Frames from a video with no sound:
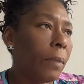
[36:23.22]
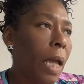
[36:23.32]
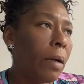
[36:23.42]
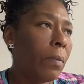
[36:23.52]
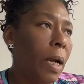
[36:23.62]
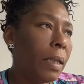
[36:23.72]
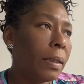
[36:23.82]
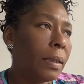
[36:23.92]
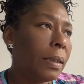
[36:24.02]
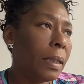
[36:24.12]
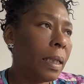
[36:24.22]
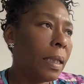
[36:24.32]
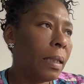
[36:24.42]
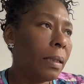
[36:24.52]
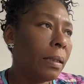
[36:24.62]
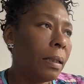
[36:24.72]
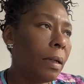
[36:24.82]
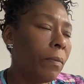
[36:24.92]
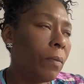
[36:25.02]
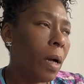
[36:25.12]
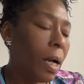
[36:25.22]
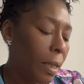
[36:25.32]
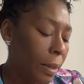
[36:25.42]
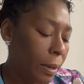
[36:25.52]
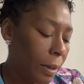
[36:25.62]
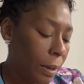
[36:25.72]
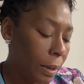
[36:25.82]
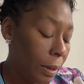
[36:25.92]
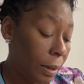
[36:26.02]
Knight of Wands, Ten of Wands.